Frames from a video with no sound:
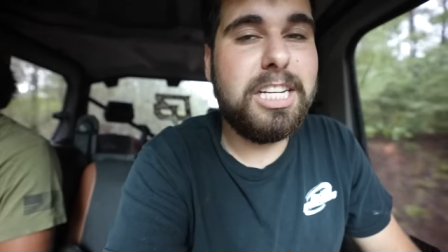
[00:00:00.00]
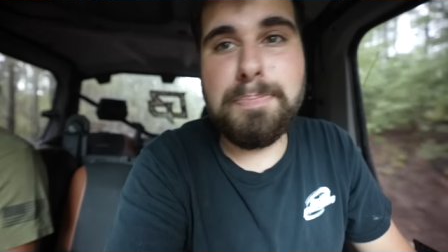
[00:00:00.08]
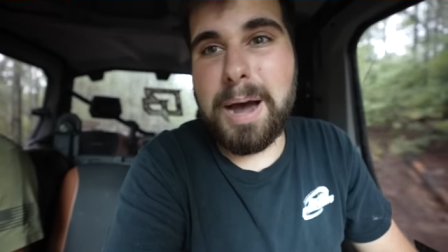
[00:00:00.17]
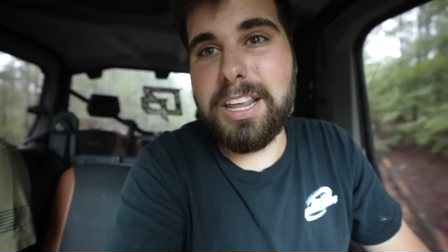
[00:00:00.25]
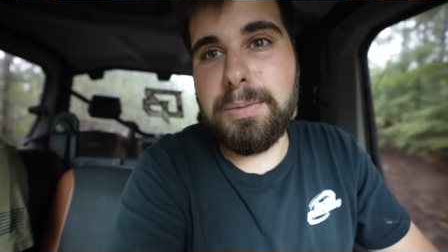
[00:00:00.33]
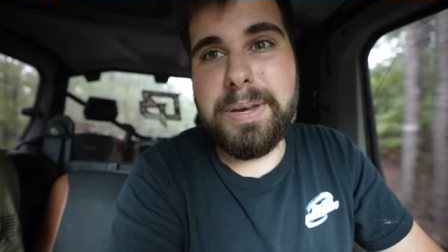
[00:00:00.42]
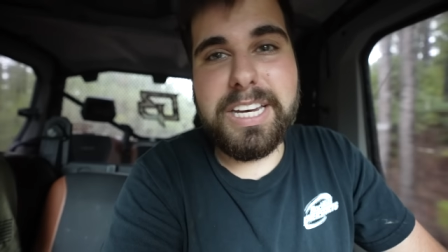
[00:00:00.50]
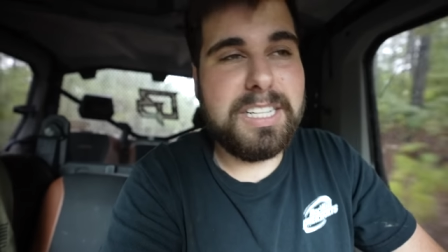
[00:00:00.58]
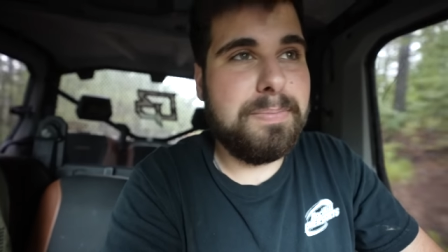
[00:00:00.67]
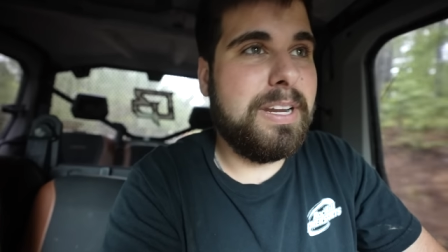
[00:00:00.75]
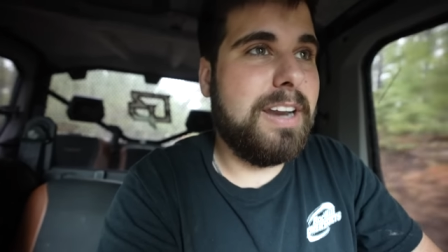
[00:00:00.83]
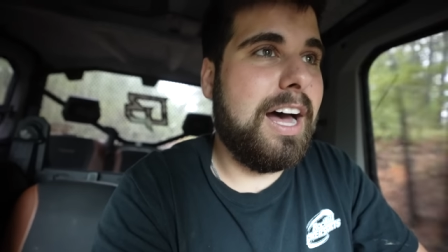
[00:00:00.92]
This spot, the
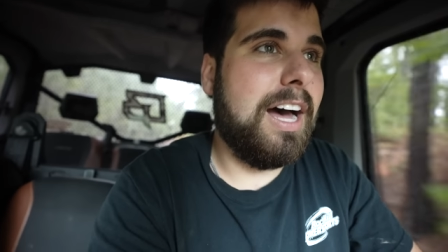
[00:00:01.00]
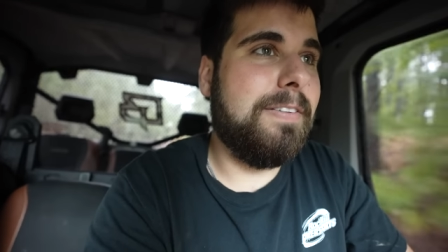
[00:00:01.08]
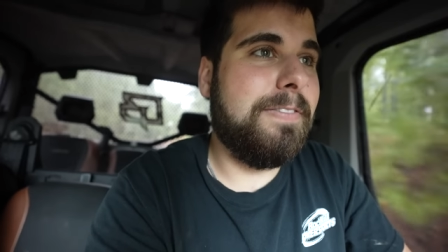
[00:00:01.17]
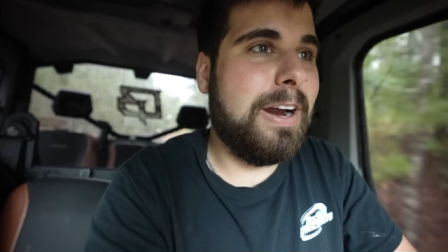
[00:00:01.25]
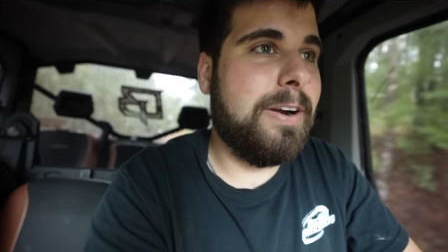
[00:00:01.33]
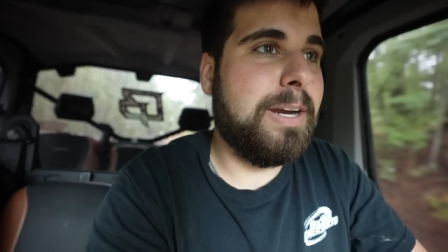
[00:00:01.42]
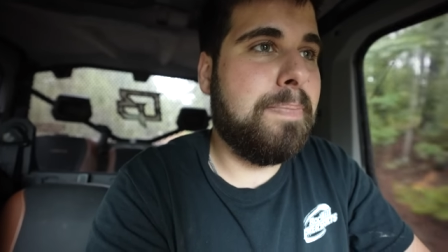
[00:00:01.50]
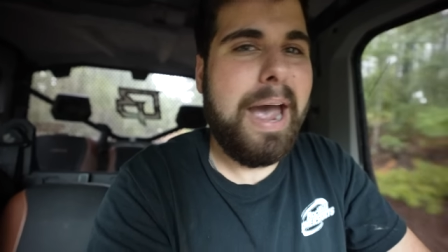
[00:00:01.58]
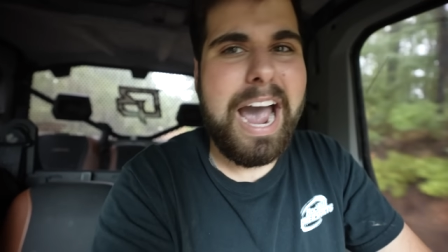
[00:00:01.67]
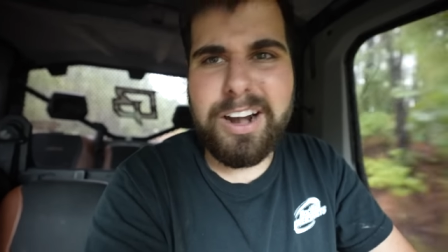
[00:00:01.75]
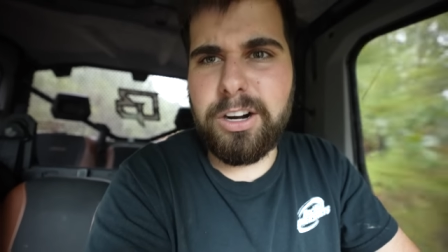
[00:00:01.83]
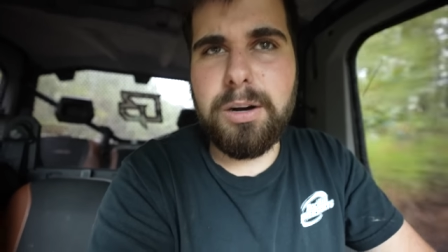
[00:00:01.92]
pigs have been very
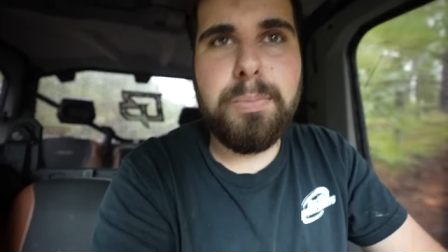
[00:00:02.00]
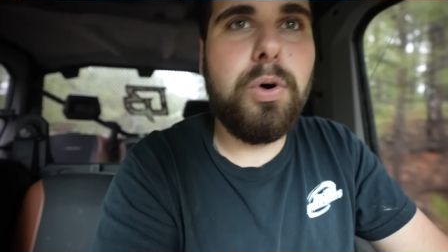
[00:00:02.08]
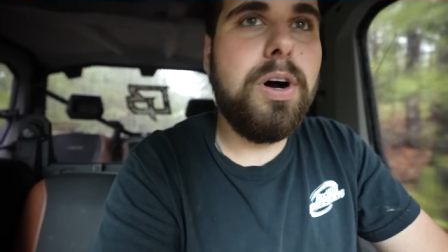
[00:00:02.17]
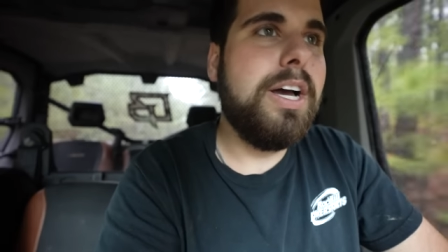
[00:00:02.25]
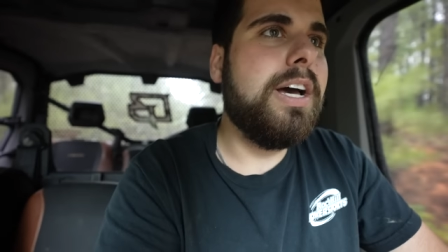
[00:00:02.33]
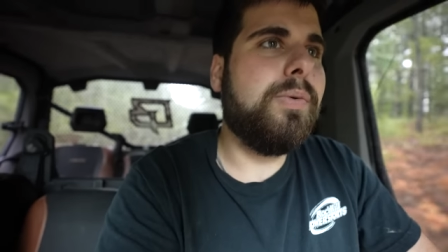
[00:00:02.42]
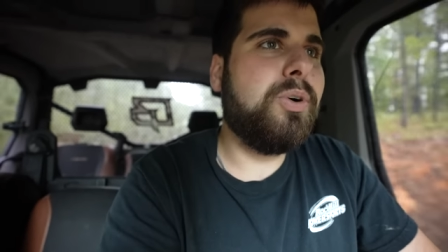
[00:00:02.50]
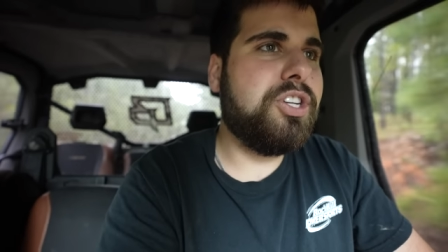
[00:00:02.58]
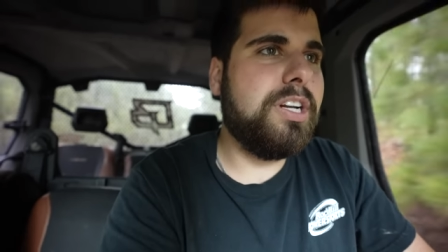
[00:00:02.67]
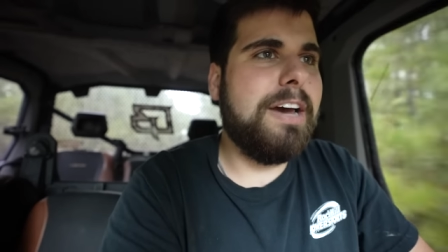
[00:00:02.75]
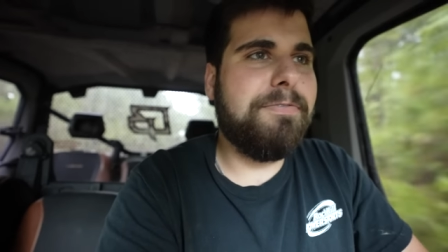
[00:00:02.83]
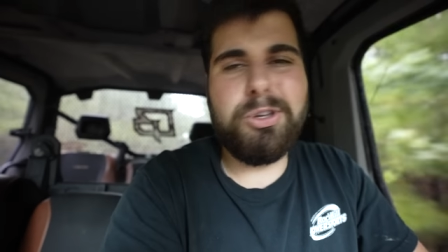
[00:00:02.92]
patternable. We
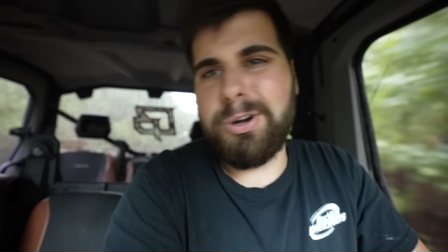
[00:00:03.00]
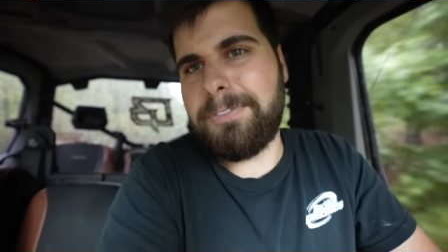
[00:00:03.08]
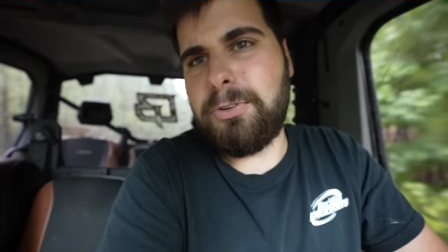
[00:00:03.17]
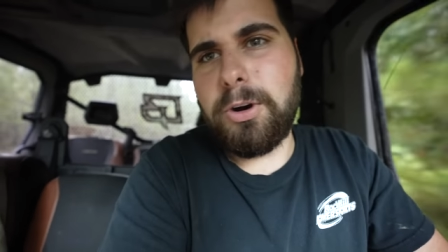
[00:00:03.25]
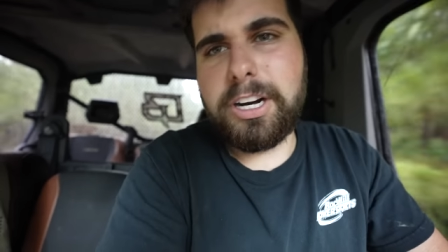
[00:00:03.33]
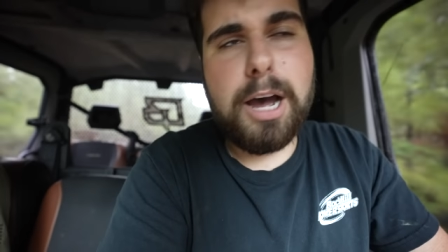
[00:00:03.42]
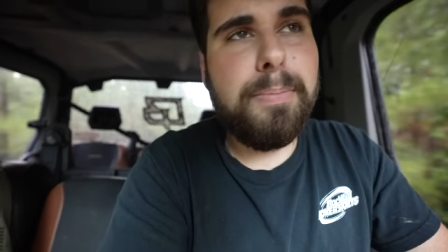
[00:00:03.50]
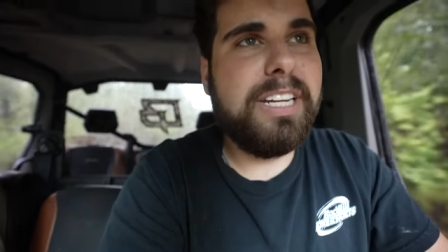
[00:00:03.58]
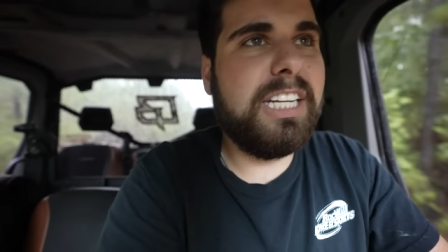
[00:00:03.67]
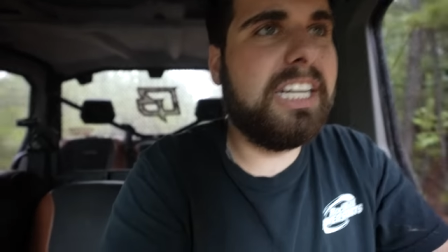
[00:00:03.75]
should have 3 or 4 coming